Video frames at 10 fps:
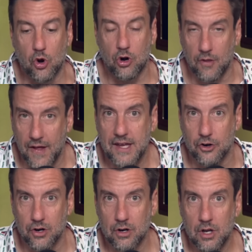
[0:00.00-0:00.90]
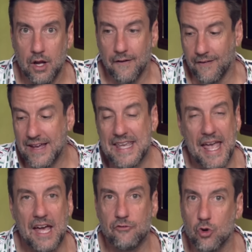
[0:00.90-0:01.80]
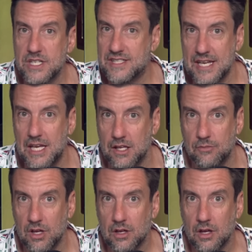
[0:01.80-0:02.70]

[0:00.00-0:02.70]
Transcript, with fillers: or later, like every team